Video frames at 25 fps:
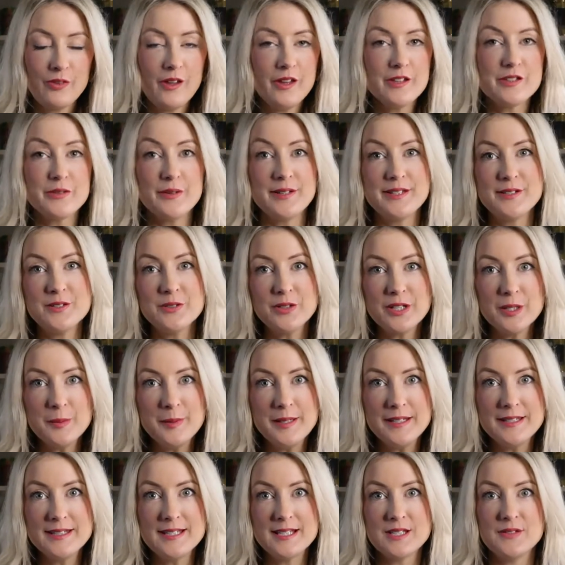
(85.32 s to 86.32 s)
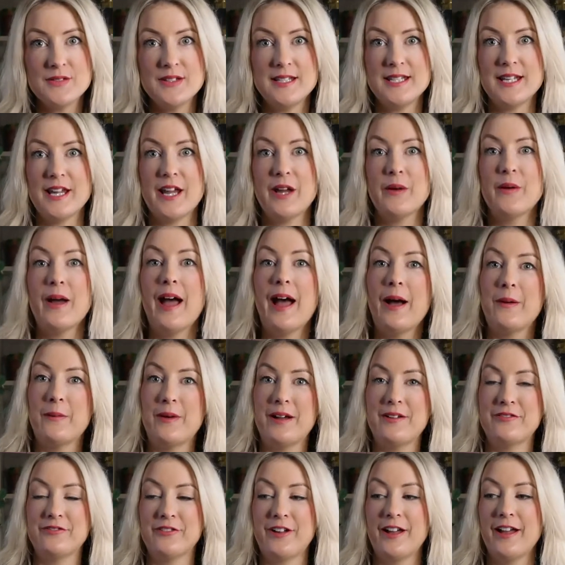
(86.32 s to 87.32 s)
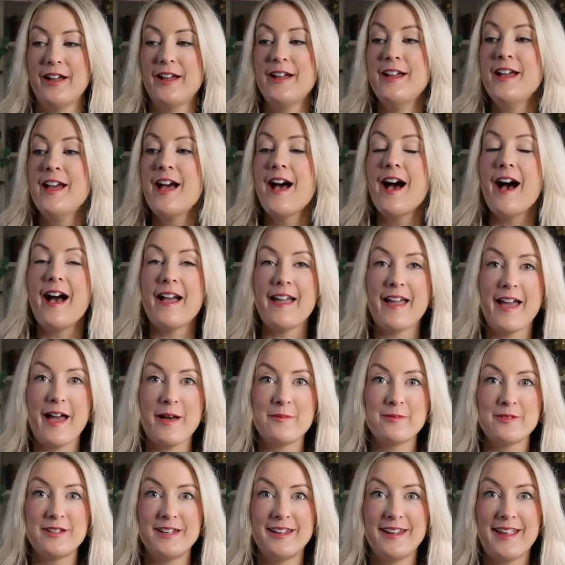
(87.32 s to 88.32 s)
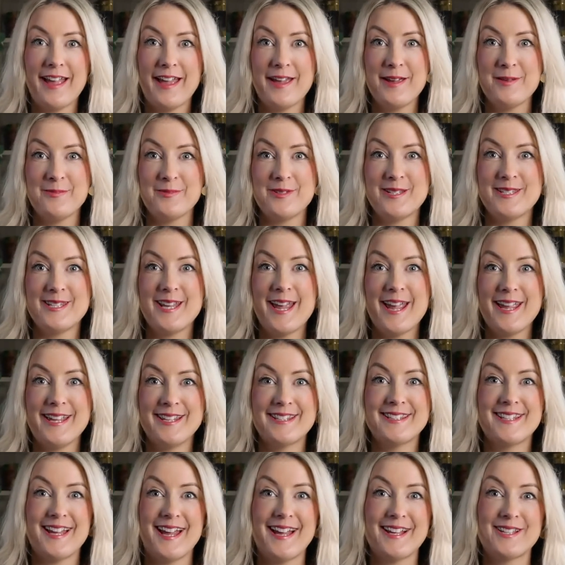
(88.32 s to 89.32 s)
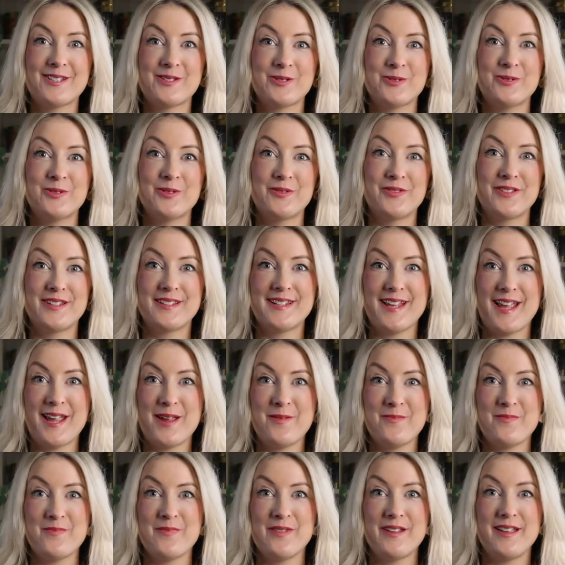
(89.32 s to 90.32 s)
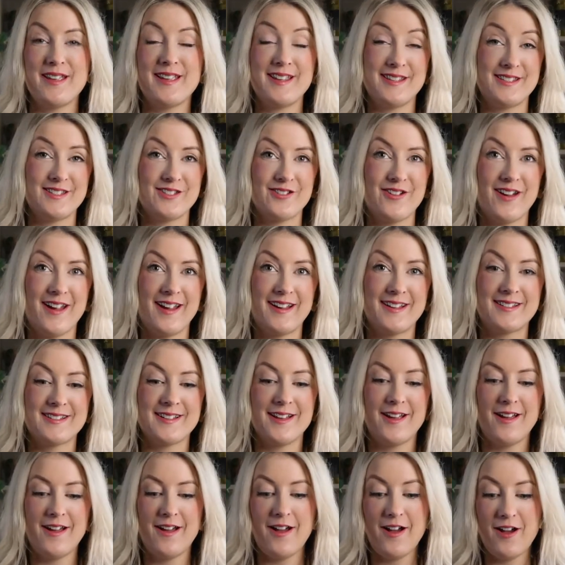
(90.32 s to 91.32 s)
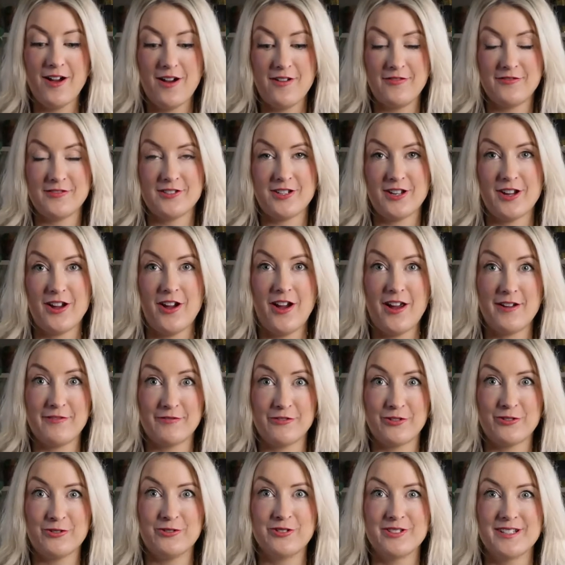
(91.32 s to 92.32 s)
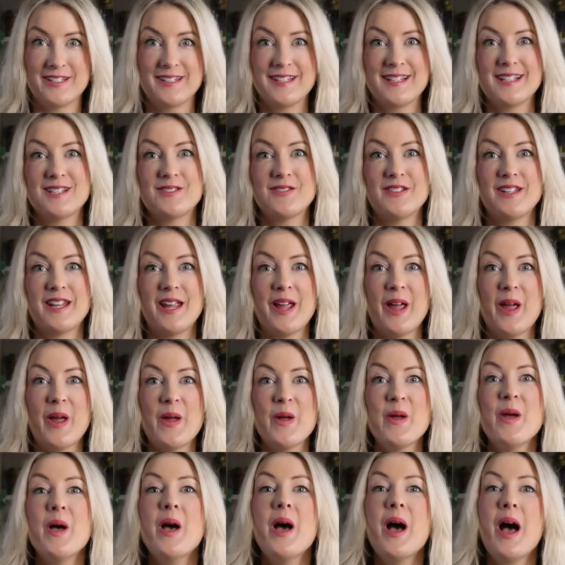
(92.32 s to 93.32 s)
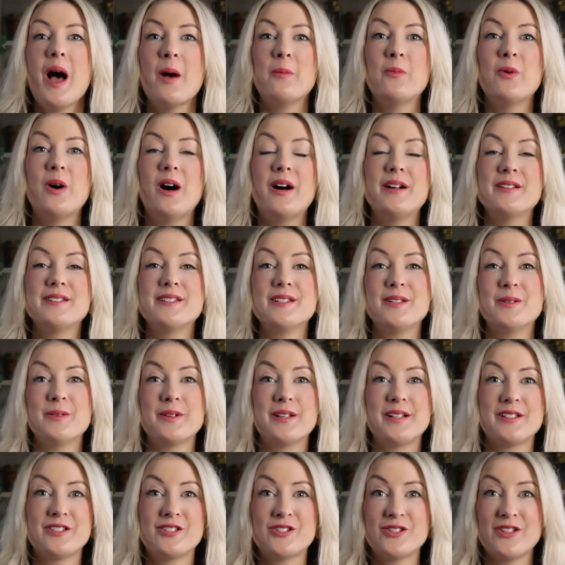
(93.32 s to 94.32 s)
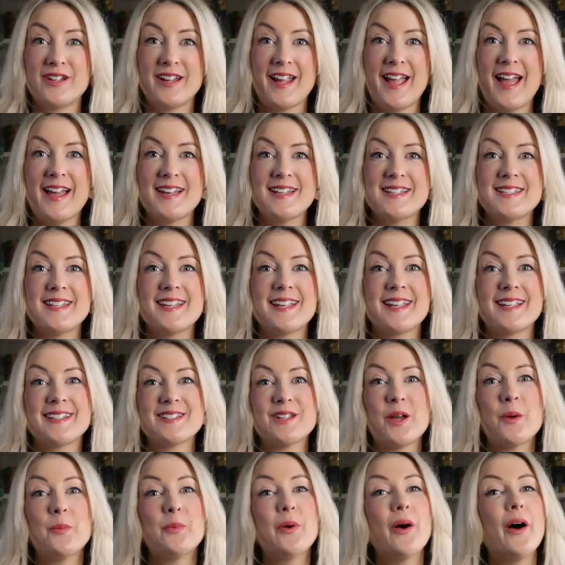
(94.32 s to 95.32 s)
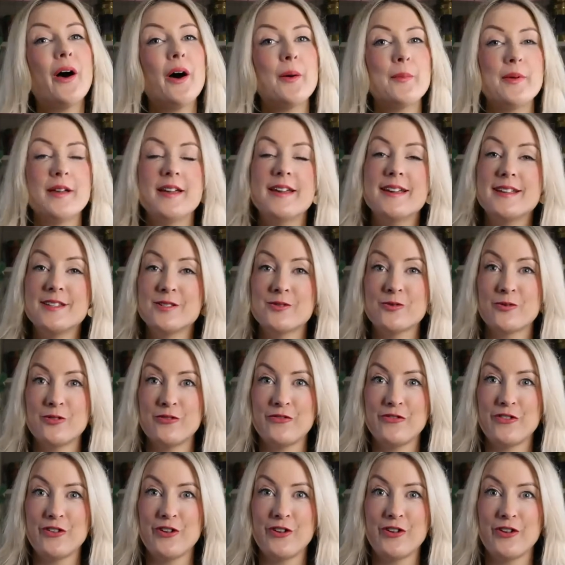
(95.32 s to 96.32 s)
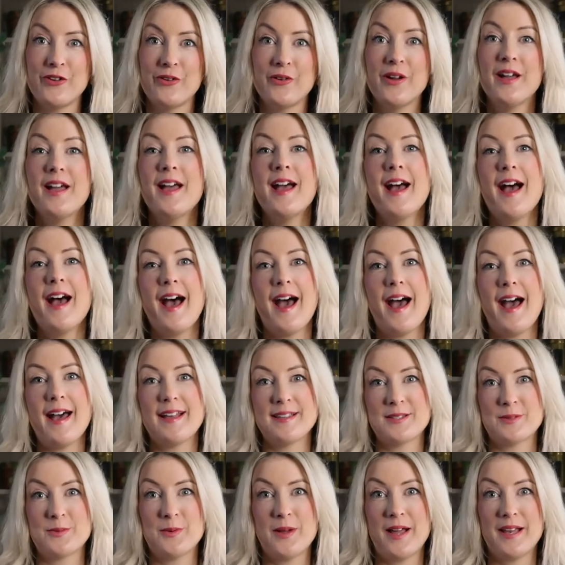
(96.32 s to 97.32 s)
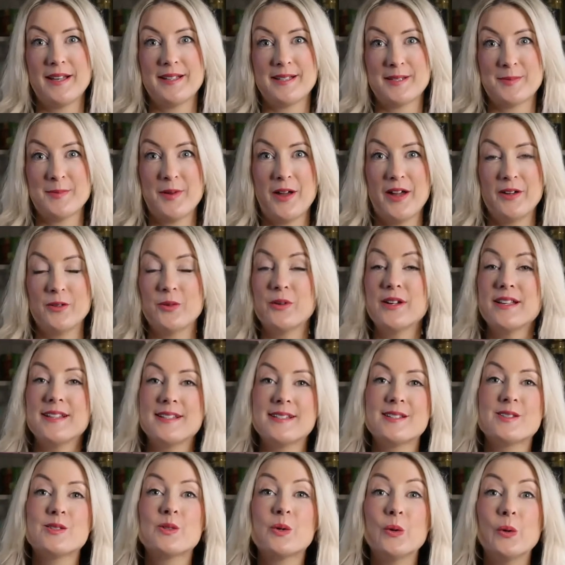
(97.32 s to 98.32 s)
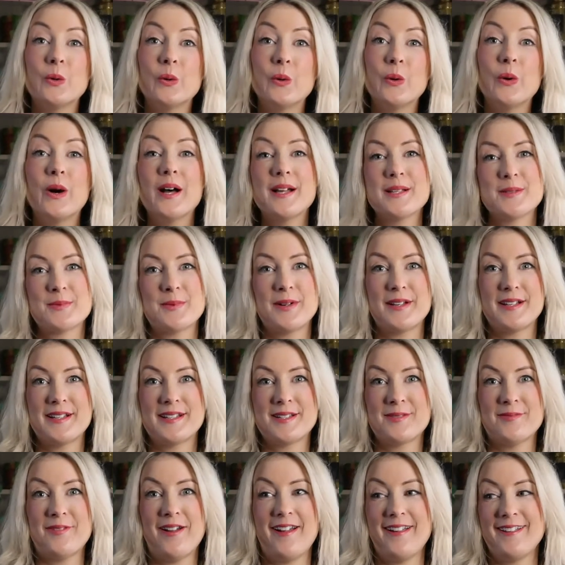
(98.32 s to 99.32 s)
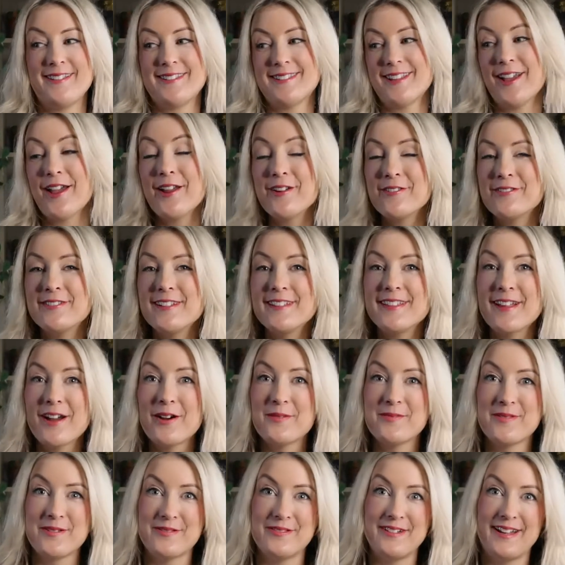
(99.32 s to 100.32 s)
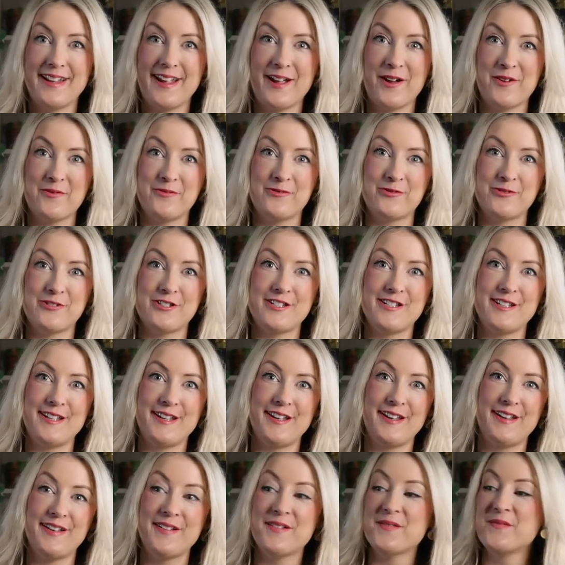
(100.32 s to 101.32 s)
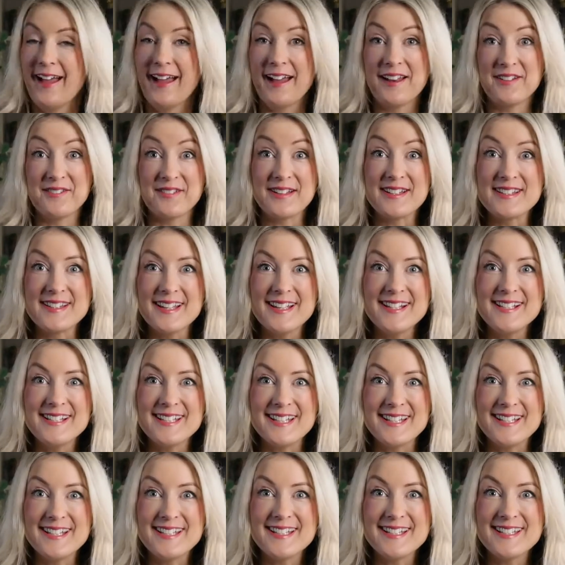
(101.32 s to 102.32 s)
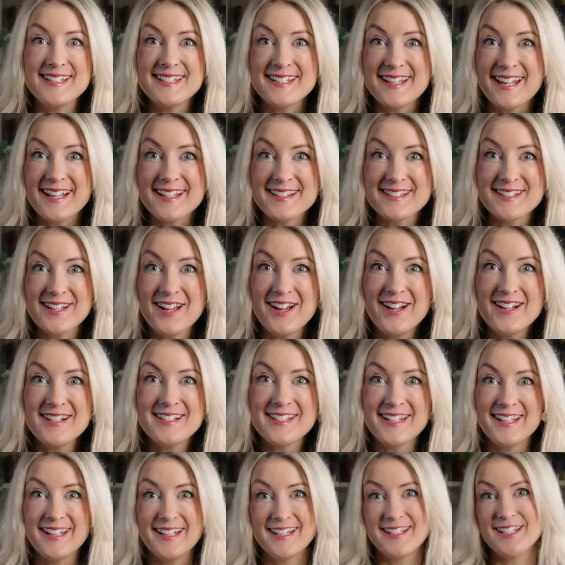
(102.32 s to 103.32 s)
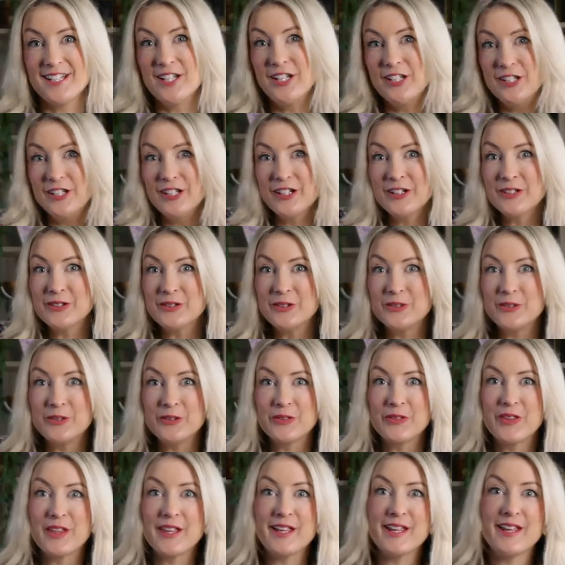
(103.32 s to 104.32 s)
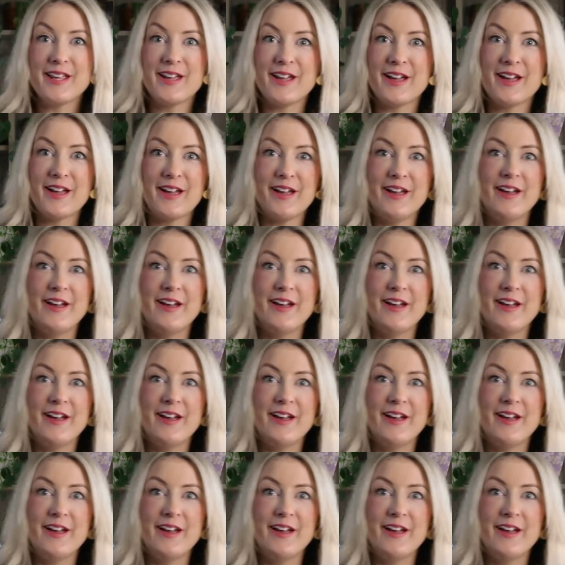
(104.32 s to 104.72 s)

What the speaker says: So he's not going to be in this video. However, I am going to get him to taste test all of the same Easter eggs after I've recorded this video. And what I'll do during editing is I'll put up his review as well as mine, or his score as well as mine. So hopefully that will be really helpful to you. And I'm excited to get started. Look at the